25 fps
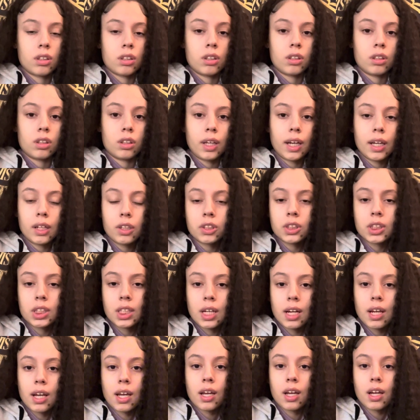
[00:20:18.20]
later
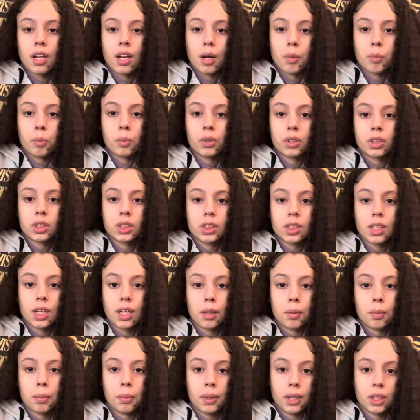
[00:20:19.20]
today i'm going to
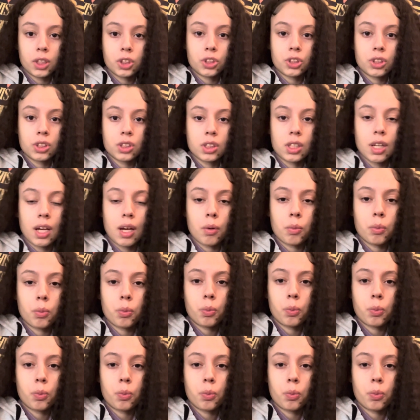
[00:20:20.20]
take pictures i